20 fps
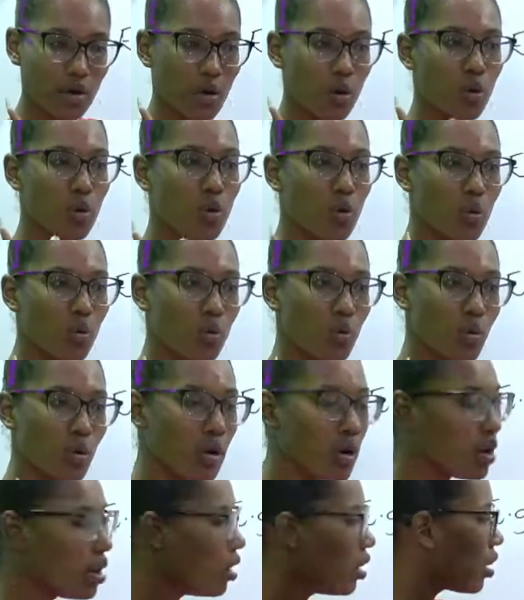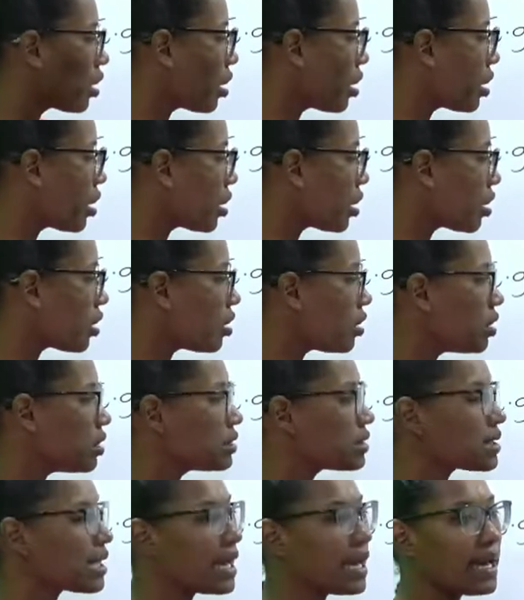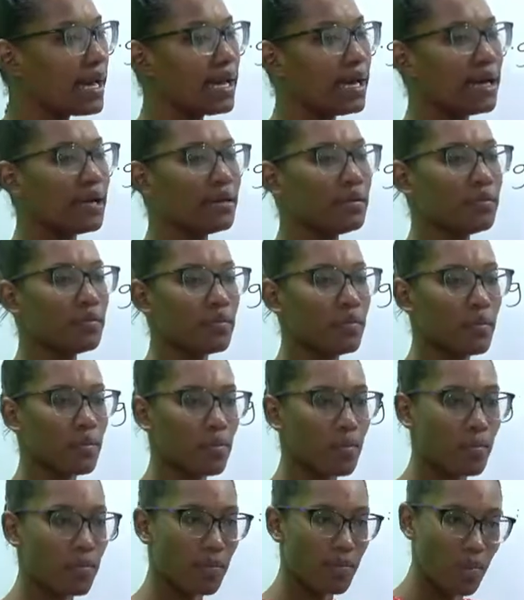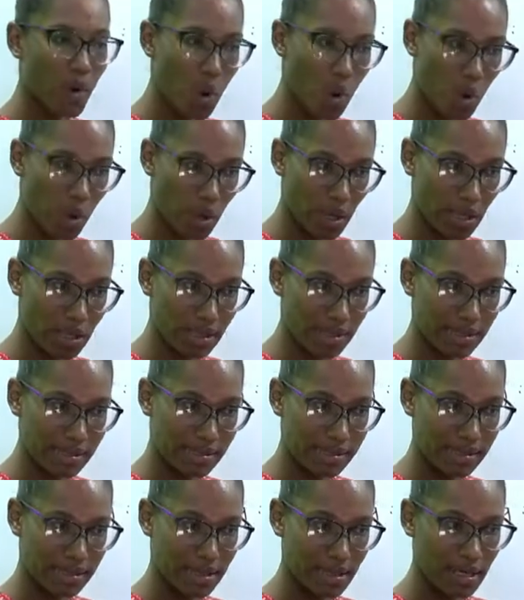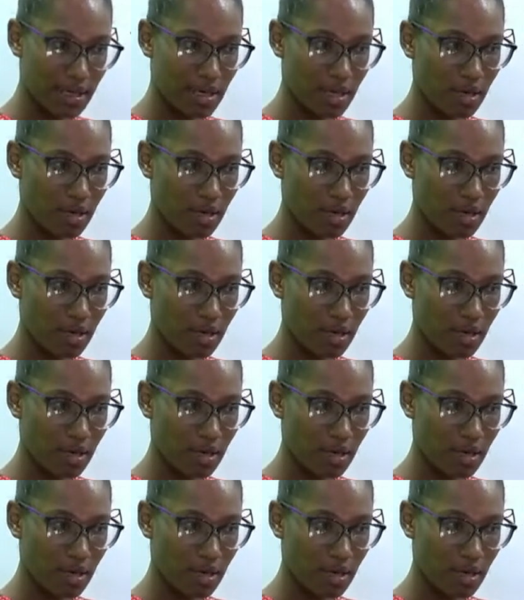Who? Girls and boys.